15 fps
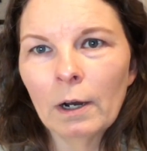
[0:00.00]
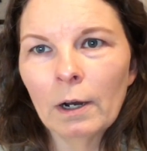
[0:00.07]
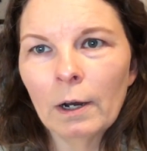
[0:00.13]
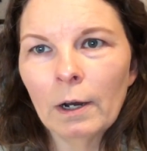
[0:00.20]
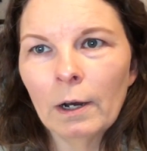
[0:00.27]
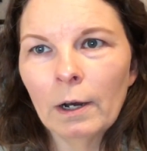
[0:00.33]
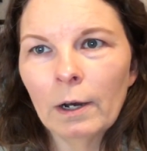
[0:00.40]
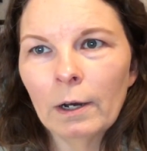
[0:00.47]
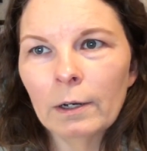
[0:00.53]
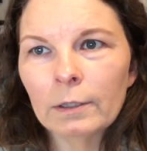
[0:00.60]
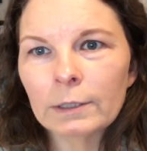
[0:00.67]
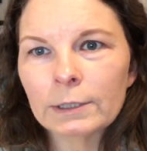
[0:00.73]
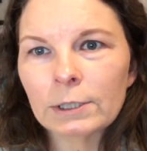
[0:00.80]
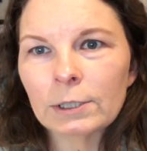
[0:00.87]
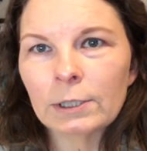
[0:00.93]
Uh,
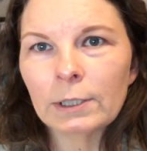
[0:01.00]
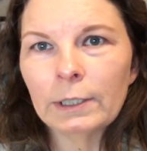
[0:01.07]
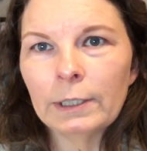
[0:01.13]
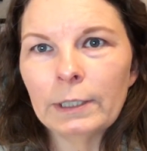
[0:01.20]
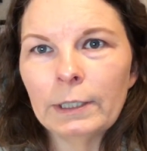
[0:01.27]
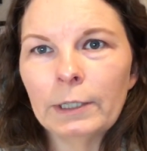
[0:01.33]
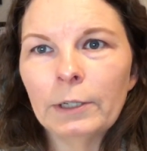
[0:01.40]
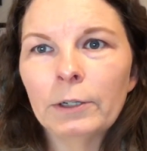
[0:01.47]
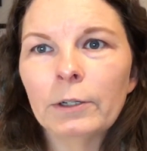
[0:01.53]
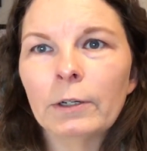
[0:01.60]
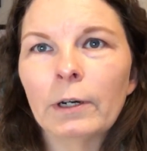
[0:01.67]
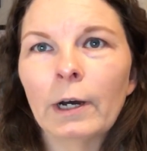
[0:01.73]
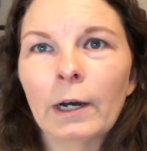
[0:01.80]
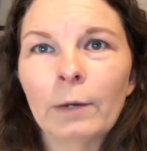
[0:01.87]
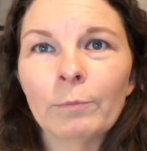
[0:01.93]
let's see.
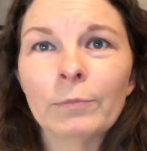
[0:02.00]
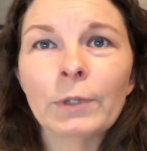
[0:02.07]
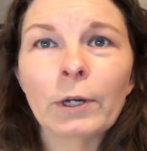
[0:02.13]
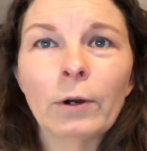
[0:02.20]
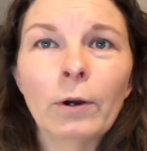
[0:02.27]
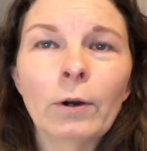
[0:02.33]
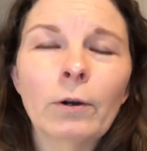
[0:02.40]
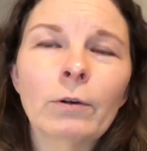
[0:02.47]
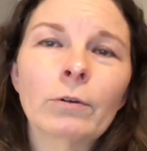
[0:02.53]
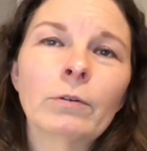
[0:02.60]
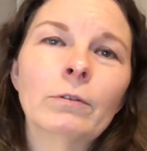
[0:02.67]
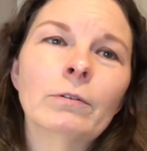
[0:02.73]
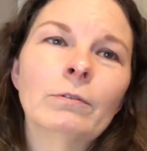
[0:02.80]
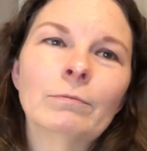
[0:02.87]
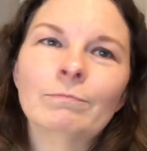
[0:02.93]
Um, there are,
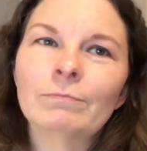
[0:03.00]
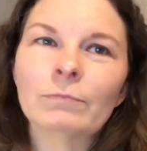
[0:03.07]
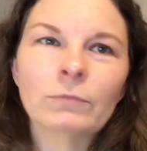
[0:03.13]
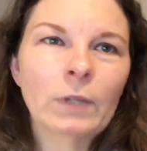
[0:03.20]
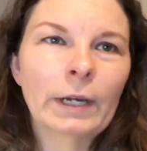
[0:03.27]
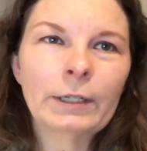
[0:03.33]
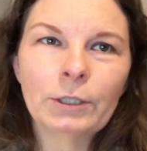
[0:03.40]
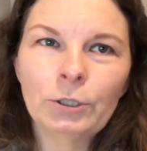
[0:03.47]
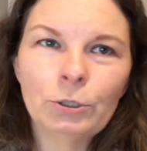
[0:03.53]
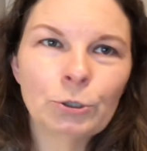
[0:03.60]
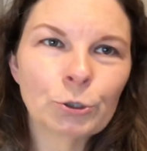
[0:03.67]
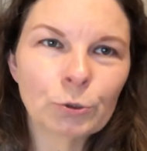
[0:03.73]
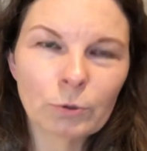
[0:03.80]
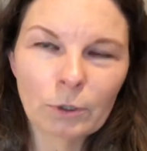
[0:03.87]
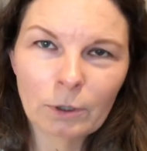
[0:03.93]
like
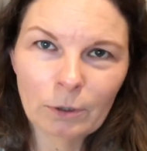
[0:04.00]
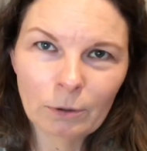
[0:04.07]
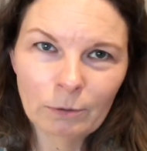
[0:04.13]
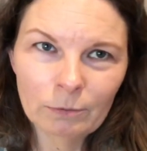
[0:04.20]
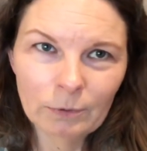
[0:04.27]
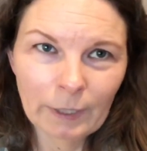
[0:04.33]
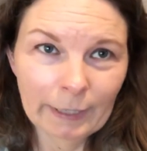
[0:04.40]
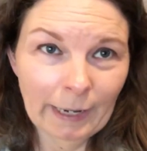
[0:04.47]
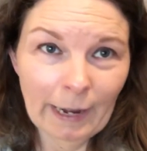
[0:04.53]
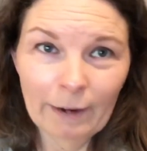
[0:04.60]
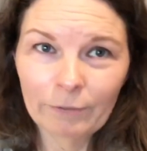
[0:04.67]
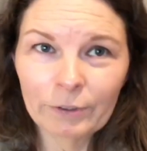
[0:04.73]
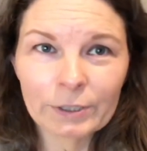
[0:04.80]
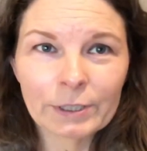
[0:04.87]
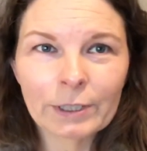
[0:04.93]
usual, like
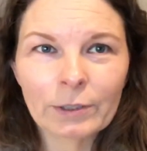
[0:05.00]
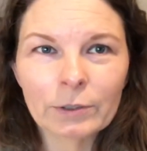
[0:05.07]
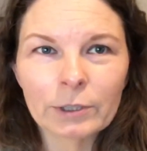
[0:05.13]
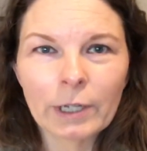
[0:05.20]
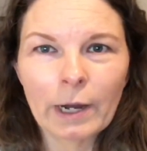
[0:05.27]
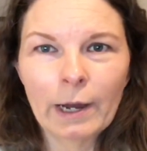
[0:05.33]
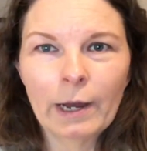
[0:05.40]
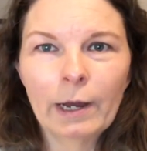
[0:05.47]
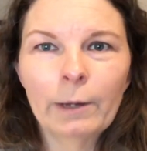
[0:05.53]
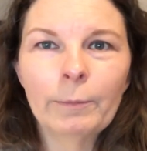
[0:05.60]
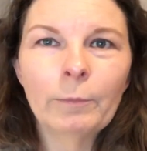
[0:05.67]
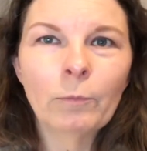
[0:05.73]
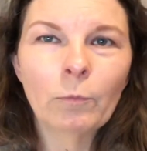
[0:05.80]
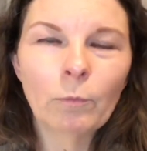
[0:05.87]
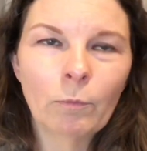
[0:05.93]
every single
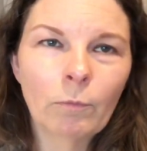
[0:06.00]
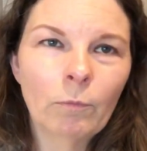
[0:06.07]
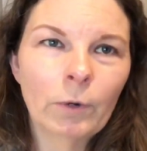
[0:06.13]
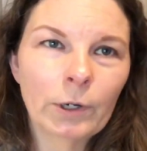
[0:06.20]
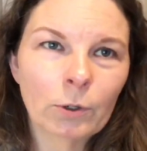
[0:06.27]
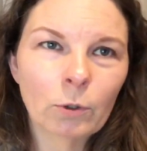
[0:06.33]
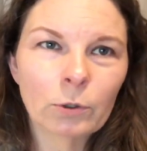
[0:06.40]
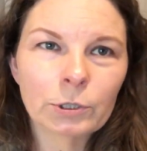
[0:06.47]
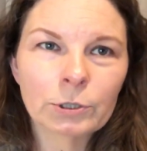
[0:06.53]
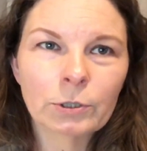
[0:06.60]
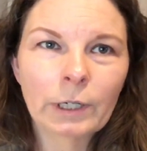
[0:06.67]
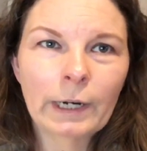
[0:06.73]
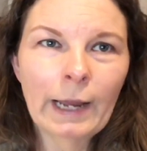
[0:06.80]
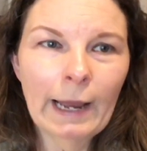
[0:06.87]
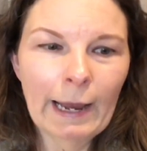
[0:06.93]
time, we're of course
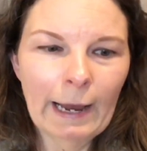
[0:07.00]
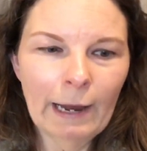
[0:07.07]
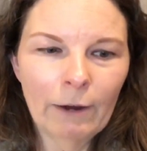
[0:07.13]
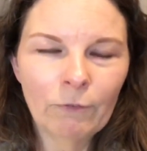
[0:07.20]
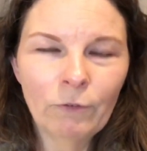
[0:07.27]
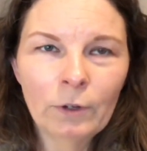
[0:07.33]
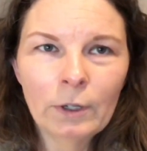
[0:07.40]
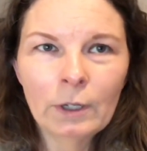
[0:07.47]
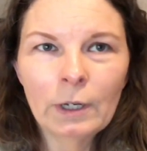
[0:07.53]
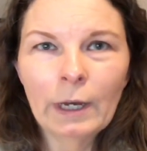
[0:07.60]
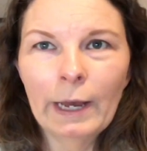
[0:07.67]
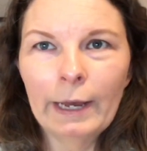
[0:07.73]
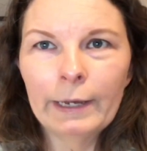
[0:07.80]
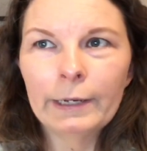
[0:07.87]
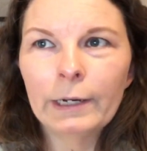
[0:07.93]
going to have
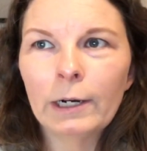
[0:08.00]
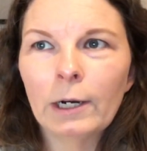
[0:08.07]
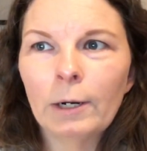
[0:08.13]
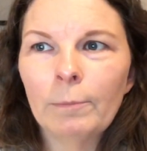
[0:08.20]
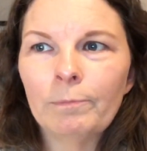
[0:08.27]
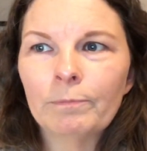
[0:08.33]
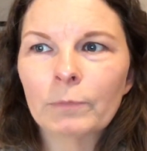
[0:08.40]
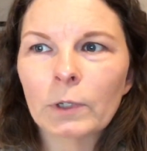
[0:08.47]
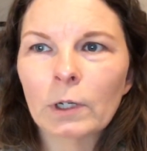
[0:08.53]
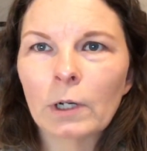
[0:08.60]
a um,